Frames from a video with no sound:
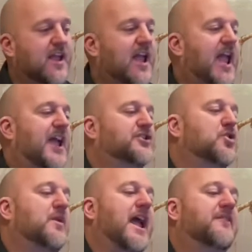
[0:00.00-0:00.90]
And so
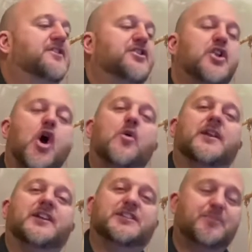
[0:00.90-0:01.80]
we have to know and
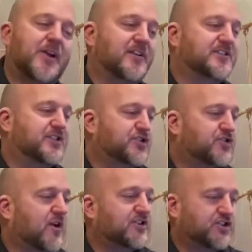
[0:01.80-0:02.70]
experience
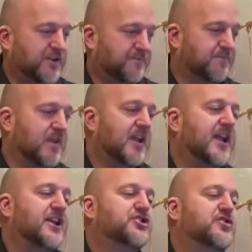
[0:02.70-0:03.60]
instruction.
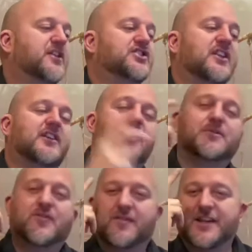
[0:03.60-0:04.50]
Instruction comes
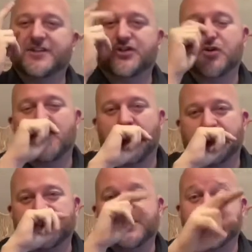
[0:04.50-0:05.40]
from these two
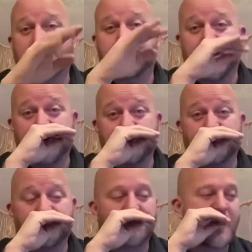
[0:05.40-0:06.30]
words, discipline
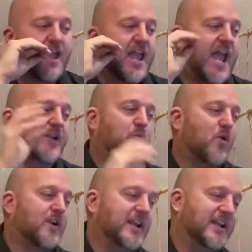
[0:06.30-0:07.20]
and
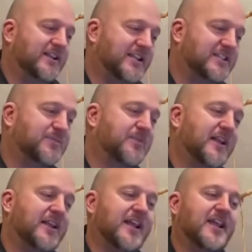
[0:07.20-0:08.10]
warning. And
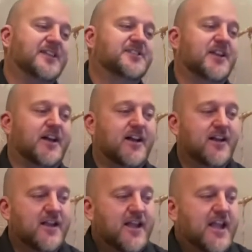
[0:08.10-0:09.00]
discipline is
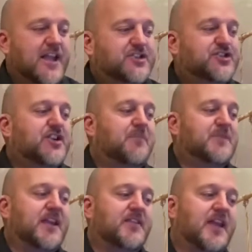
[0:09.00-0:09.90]

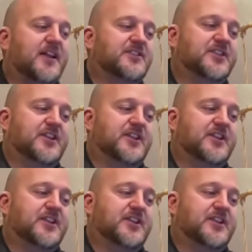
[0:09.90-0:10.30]
something that